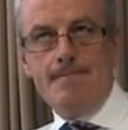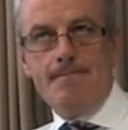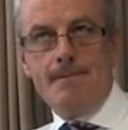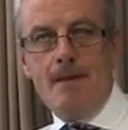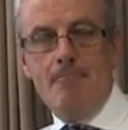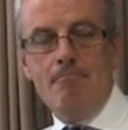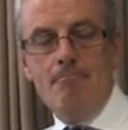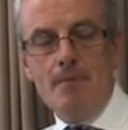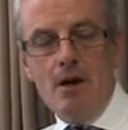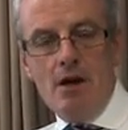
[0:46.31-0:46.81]

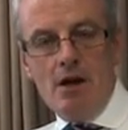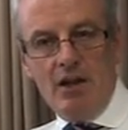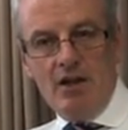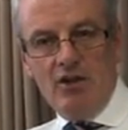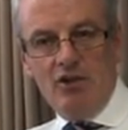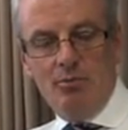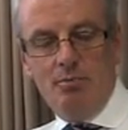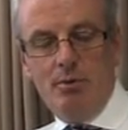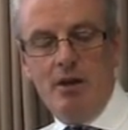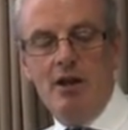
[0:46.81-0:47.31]
In my
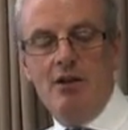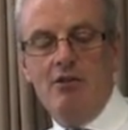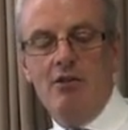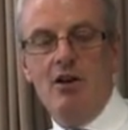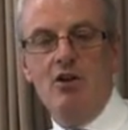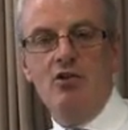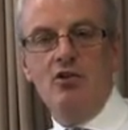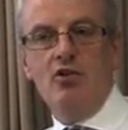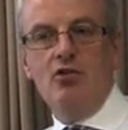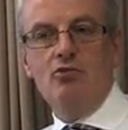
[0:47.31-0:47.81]

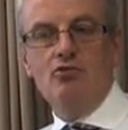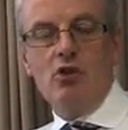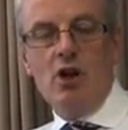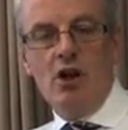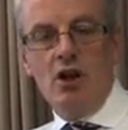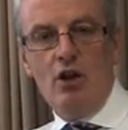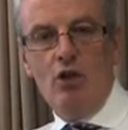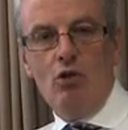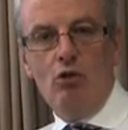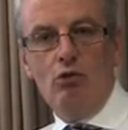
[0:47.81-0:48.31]
experience,
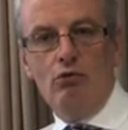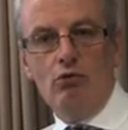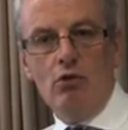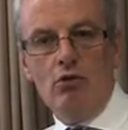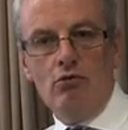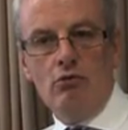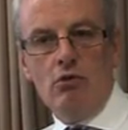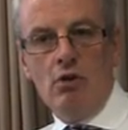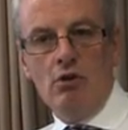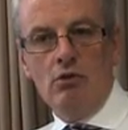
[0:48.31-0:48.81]
rightly or
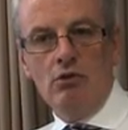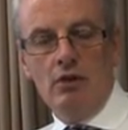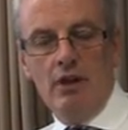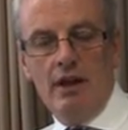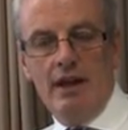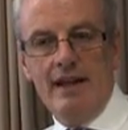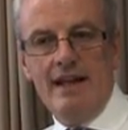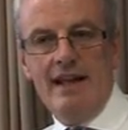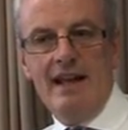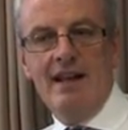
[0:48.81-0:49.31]

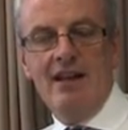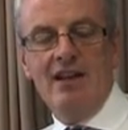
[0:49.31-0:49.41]
wrongly,